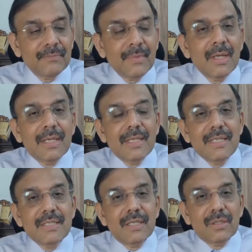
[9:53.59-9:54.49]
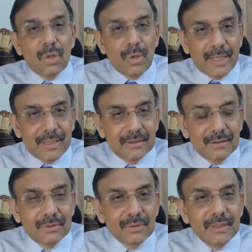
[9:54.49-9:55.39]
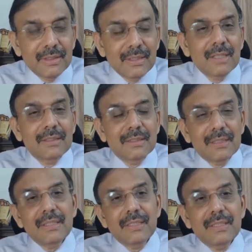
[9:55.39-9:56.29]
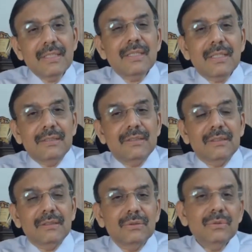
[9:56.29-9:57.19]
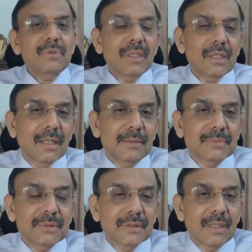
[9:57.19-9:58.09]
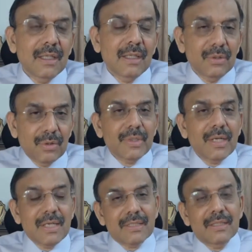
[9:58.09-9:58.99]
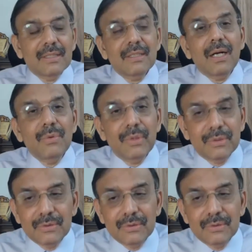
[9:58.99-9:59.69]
E is inquiring. So it's an Indian culture. Whoever comes, now we are asking, how are you?